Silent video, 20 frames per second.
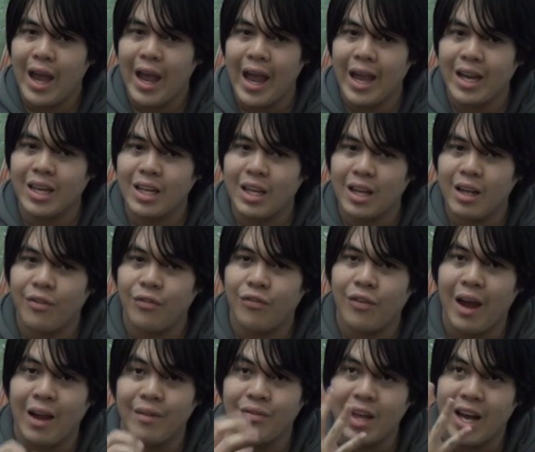and give
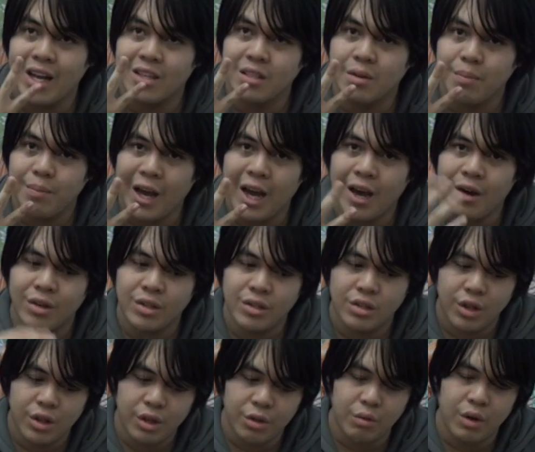5,000 power
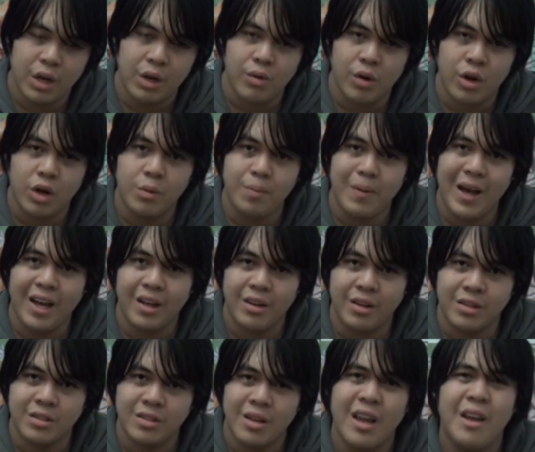to 3 Royal
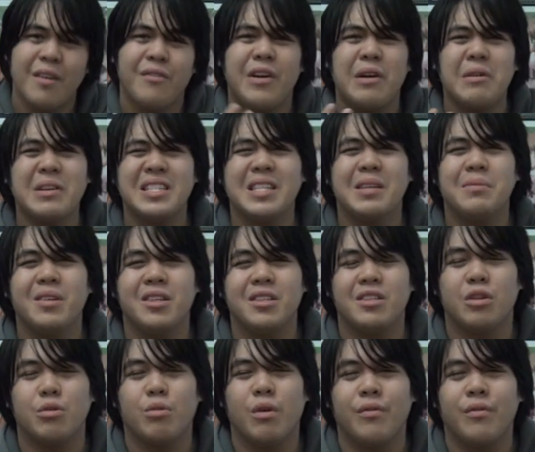Paladins. Very similar to the